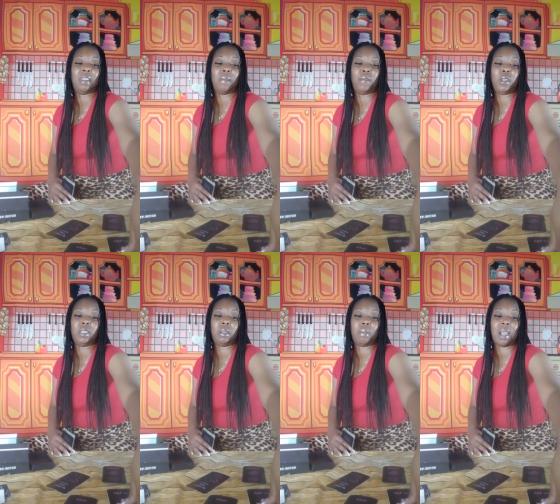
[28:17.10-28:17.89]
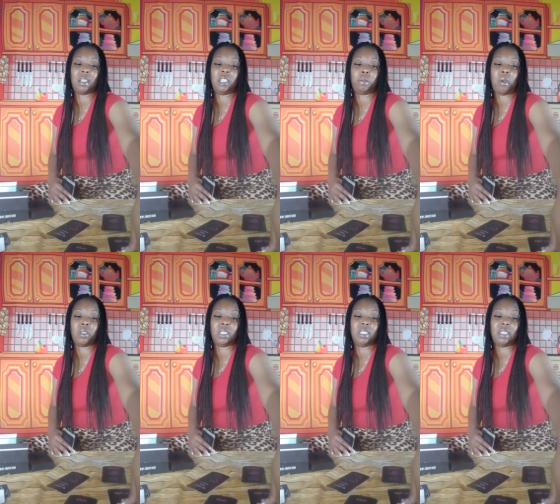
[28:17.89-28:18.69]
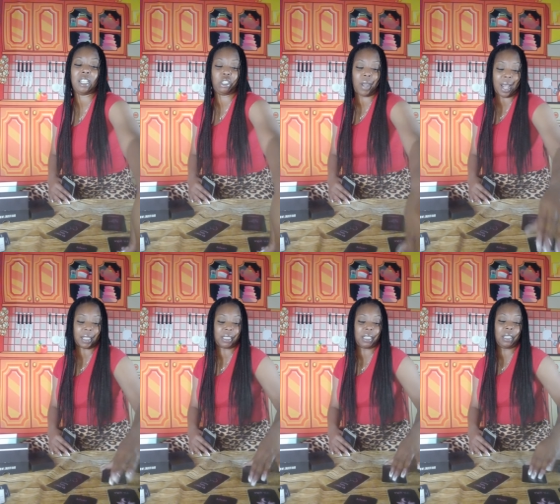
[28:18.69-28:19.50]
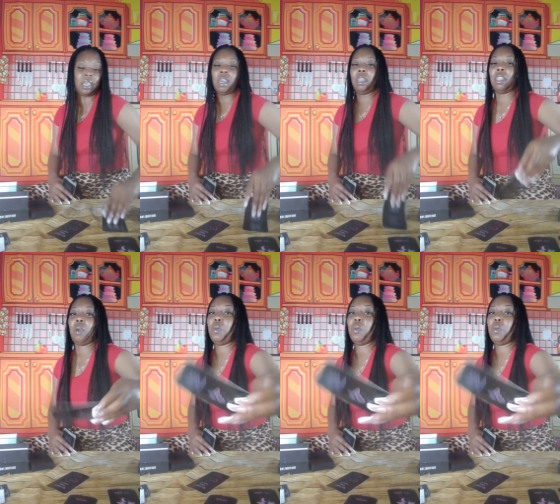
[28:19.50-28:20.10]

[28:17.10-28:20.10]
confused about this person's sexuality, there